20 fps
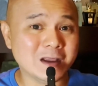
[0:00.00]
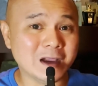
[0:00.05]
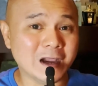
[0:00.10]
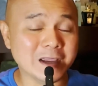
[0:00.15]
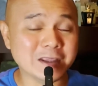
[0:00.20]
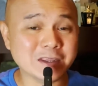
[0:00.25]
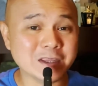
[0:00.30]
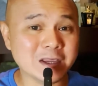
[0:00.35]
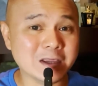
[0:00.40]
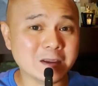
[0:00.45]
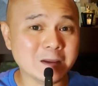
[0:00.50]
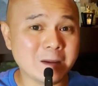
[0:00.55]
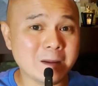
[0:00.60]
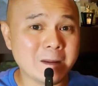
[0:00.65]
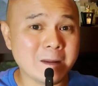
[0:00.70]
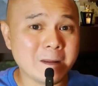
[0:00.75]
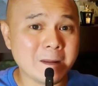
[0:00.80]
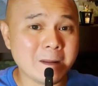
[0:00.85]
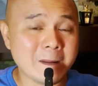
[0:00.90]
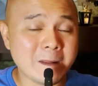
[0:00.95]
I think
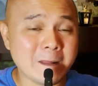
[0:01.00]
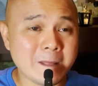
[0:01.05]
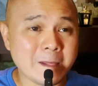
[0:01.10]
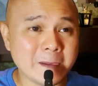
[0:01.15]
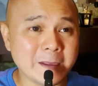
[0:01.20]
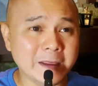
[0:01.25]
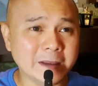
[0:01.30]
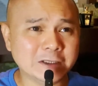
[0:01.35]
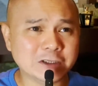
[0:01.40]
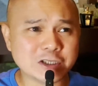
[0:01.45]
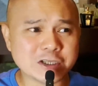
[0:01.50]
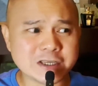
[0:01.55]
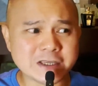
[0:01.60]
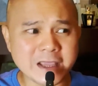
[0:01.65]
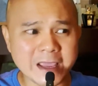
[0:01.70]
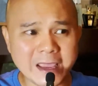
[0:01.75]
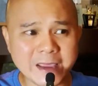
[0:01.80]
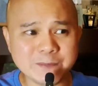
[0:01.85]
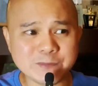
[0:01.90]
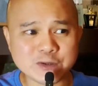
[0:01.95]
it just
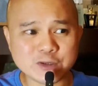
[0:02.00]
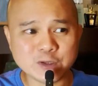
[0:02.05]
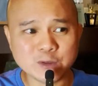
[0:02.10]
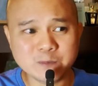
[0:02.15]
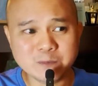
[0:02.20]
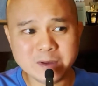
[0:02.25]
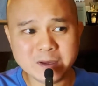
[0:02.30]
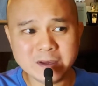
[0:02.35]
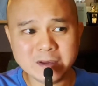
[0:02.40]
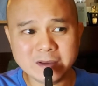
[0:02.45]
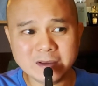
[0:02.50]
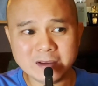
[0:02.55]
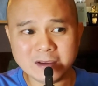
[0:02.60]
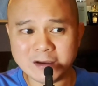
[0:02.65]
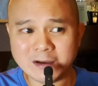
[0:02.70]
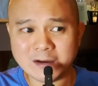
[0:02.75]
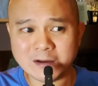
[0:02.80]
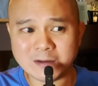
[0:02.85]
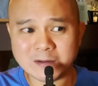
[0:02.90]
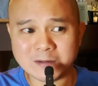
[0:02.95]
aims to be
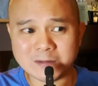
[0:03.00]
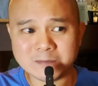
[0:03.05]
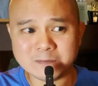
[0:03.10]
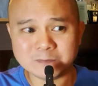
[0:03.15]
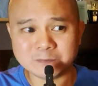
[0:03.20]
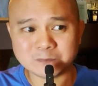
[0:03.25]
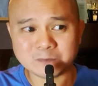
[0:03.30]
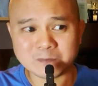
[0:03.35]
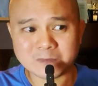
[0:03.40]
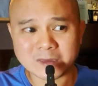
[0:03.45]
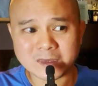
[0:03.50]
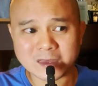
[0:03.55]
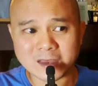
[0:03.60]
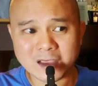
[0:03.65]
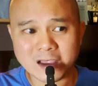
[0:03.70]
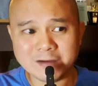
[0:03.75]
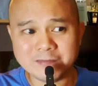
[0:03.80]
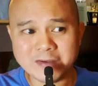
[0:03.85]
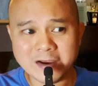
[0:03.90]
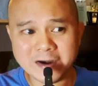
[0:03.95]
a
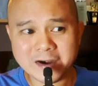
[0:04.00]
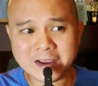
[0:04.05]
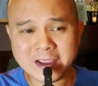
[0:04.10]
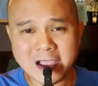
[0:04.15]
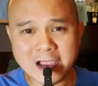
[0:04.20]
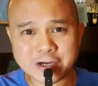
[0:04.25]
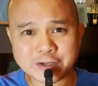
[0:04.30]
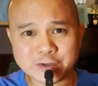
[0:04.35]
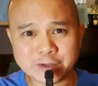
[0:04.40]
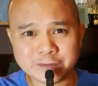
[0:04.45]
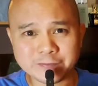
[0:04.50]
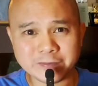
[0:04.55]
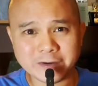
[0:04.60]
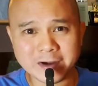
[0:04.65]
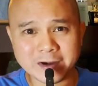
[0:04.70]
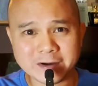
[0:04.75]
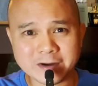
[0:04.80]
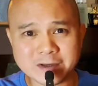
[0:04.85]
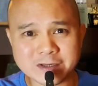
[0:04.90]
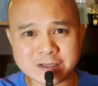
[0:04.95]
very casual
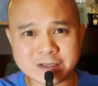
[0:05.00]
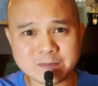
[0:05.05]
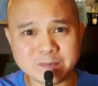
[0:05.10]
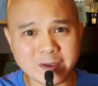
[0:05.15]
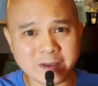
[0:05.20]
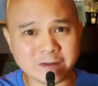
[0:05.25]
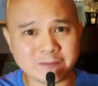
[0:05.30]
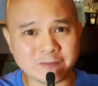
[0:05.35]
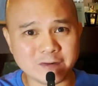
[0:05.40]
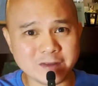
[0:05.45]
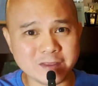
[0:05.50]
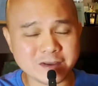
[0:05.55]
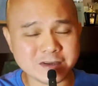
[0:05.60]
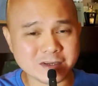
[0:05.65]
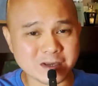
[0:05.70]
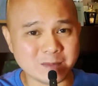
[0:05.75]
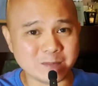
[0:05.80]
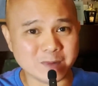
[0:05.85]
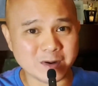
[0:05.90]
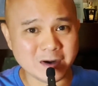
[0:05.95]
fragrance meant for the
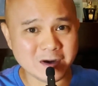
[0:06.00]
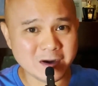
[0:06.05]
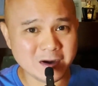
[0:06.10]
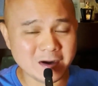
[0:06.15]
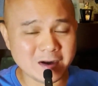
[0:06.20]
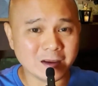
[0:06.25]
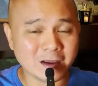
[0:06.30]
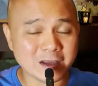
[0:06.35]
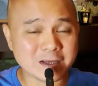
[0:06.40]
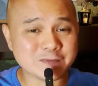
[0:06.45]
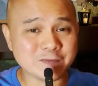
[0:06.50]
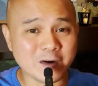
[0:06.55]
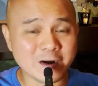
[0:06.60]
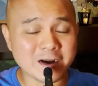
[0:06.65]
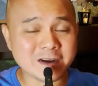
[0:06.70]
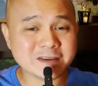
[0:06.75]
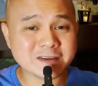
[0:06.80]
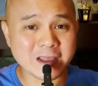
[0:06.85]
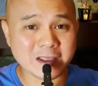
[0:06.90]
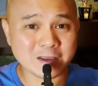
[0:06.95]
summer. As far
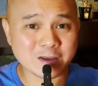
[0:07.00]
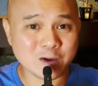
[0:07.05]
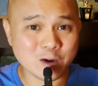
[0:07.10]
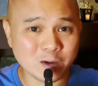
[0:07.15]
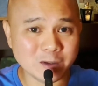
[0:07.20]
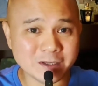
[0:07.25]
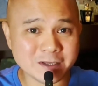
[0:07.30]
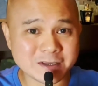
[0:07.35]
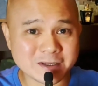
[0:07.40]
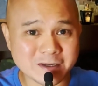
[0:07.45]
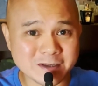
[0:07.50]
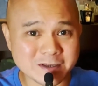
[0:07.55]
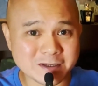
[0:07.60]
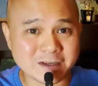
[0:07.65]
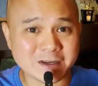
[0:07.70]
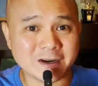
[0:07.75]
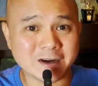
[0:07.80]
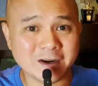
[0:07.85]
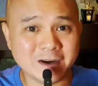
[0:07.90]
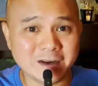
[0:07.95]
as that goal is
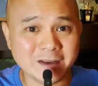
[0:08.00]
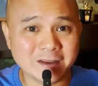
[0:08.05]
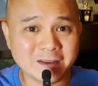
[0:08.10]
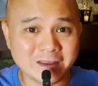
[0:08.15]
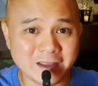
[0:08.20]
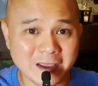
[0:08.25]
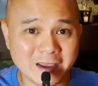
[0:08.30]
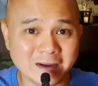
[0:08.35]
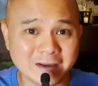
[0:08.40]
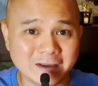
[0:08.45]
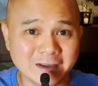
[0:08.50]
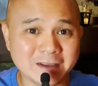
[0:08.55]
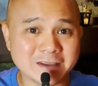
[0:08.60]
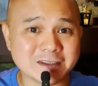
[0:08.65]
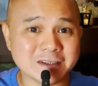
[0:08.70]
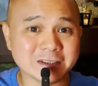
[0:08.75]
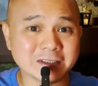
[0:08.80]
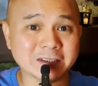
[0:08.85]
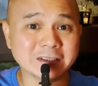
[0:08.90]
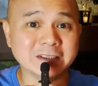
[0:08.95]
concerned, then it
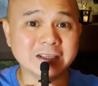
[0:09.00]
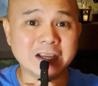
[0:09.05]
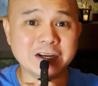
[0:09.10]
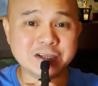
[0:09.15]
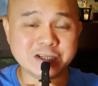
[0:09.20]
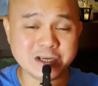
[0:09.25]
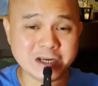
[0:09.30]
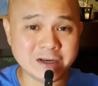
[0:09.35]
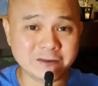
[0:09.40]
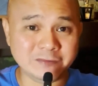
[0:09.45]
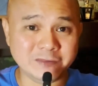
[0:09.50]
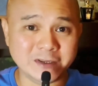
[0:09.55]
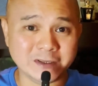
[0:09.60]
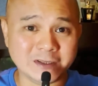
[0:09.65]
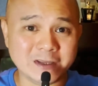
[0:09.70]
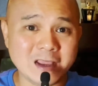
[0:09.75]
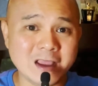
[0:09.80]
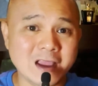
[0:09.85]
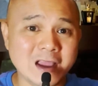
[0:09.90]
certainly achieved it.